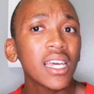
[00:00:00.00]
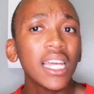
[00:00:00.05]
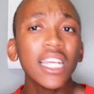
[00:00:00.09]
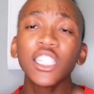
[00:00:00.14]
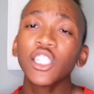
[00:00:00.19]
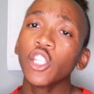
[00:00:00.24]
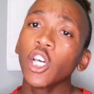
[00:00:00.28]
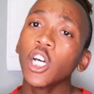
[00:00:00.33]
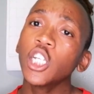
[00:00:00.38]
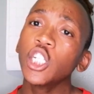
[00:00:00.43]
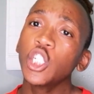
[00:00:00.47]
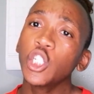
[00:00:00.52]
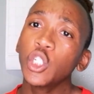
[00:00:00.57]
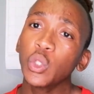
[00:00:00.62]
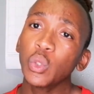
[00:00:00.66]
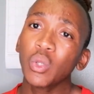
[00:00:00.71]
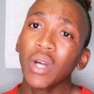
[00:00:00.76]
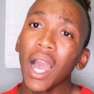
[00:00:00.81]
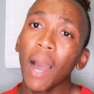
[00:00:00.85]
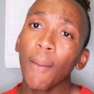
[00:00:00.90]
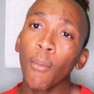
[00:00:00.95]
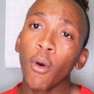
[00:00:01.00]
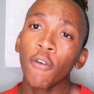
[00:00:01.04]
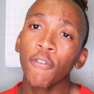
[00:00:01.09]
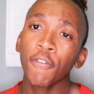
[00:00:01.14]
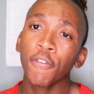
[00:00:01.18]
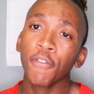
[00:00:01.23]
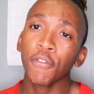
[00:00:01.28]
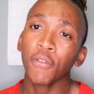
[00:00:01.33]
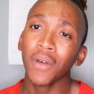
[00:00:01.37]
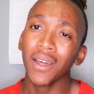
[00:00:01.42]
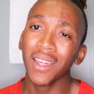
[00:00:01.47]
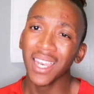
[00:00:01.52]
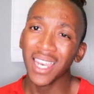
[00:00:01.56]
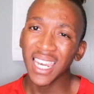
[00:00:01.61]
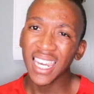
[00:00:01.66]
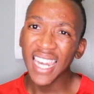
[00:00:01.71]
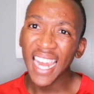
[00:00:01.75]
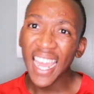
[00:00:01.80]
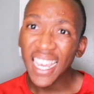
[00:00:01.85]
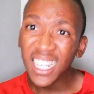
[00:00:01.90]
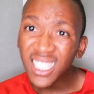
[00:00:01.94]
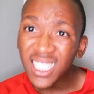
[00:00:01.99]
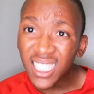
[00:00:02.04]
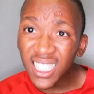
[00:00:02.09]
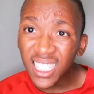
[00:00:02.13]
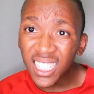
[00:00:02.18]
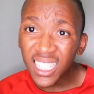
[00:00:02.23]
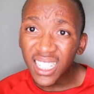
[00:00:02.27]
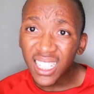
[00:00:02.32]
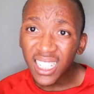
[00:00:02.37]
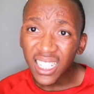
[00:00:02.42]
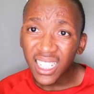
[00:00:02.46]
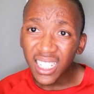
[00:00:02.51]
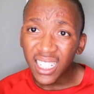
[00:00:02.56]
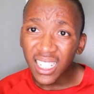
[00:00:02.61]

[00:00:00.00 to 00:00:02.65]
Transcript: It's starting to come off lazy.